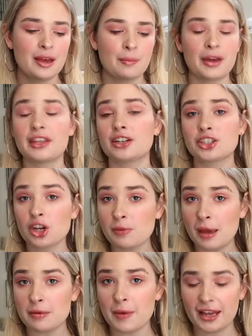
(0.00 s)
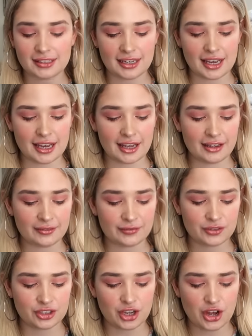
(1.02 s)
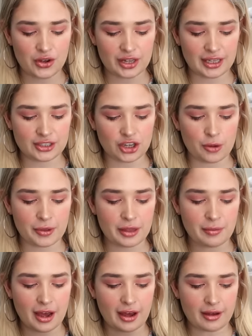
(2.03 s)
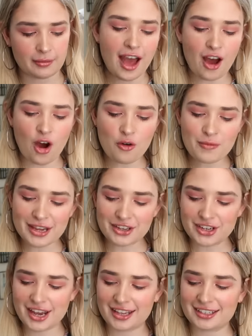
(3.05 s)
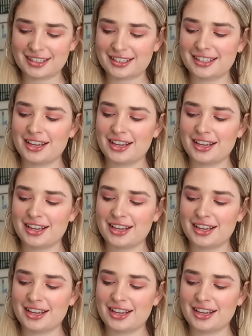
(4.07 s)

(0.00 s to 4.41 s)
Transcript: But there are two paperbacks in here. So let's open them up. Oh my goodness.